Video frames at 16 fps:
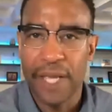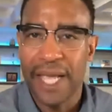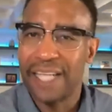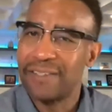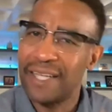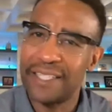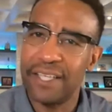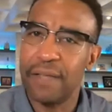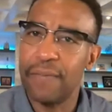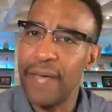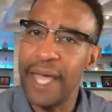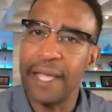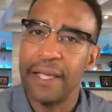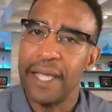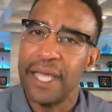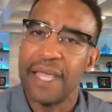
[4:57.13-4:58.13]
So I tell them,
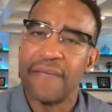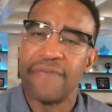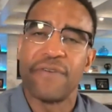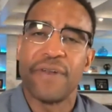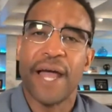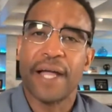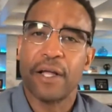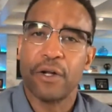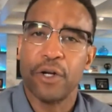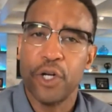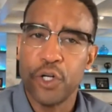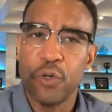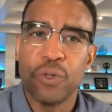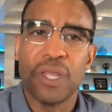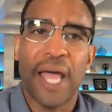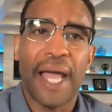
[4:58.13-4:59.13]
hey, if you're not going to
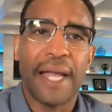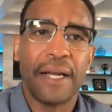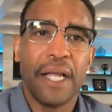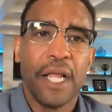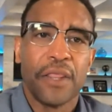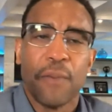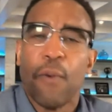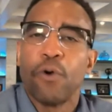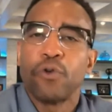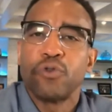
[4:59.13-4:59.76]
do that, the most